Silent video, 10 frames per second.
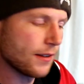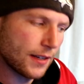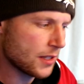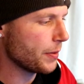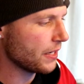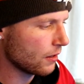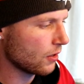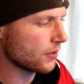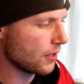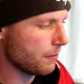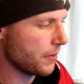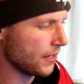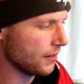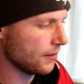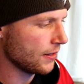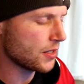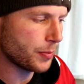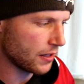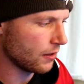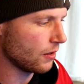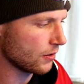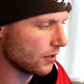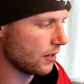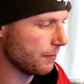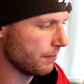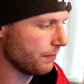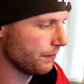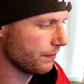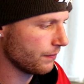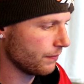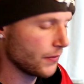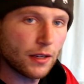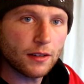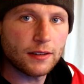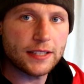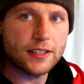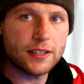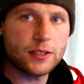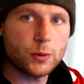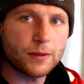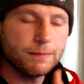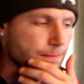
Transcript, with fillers: It's been a long time, mate. It's been a long time. Let's get into it.